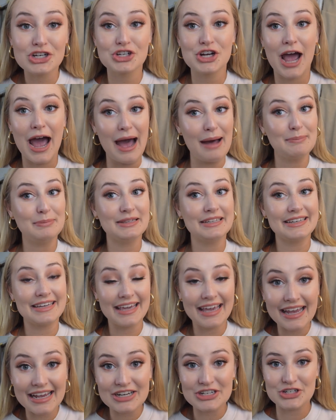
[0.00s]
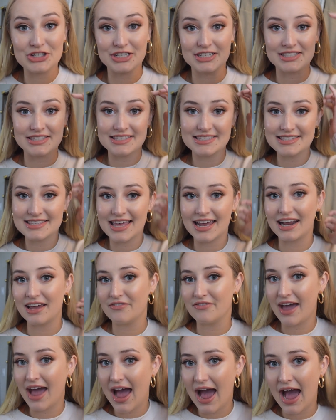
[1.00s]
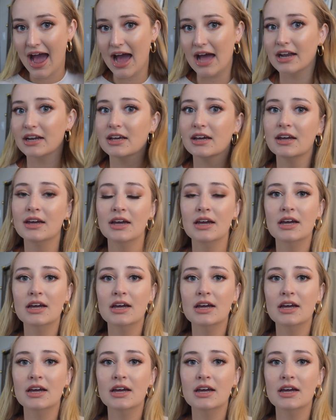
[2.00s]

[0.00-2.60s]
applications that I've had.